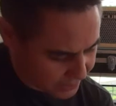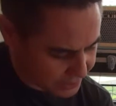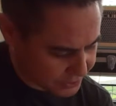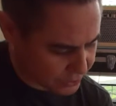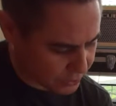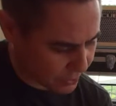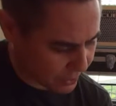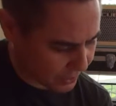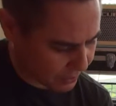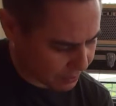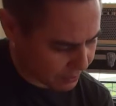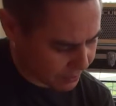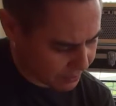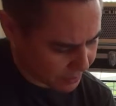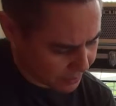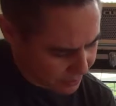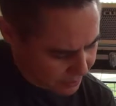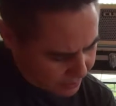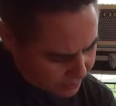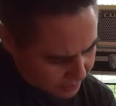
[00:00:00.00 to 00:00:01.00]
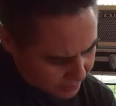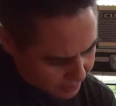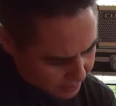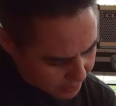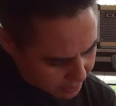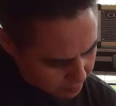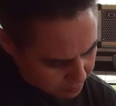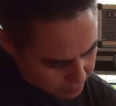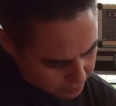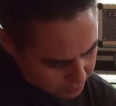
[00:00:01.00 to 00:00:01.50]
string,
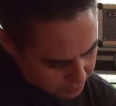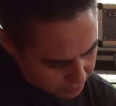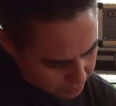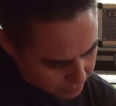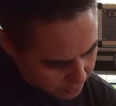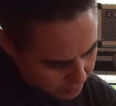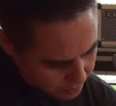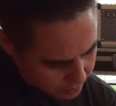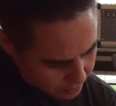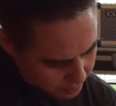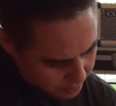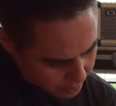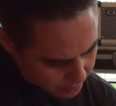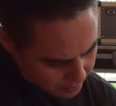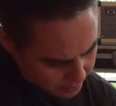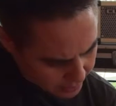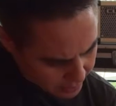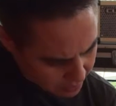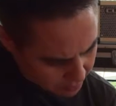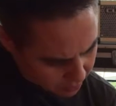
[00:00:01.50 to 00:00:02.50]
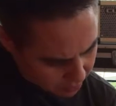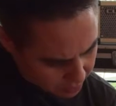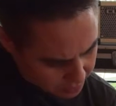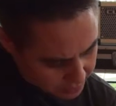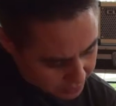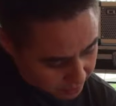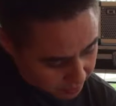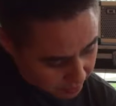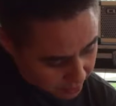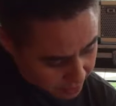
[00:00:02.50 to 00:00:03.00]
and hammer
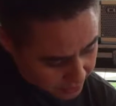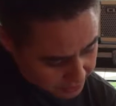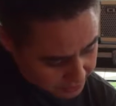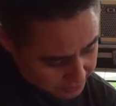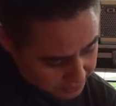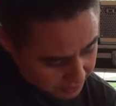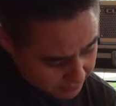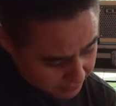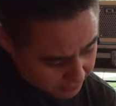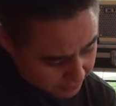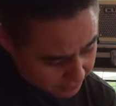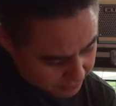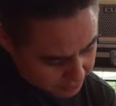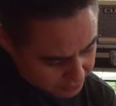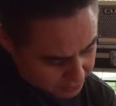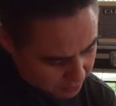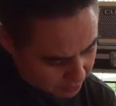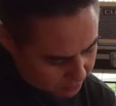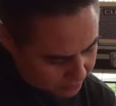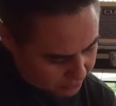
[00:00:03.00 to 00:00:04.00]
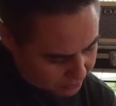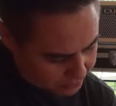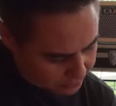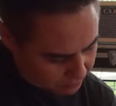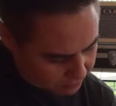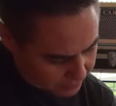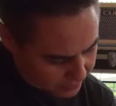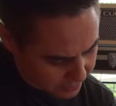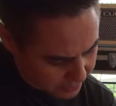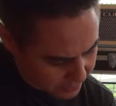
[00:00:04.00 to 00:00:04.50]
onto the minor 7 at the top of the little
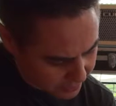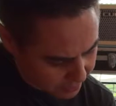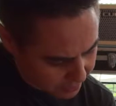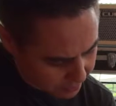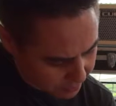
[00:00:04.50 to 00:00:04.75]
finger,